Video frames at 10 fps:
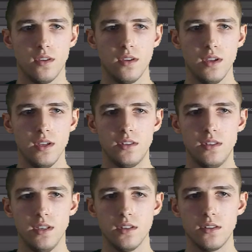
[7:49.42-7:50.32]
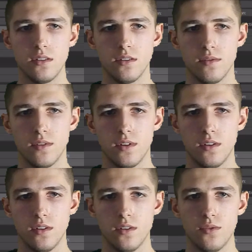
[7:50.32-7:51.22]
it seeks
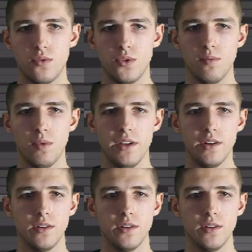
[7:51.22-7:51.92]
for the player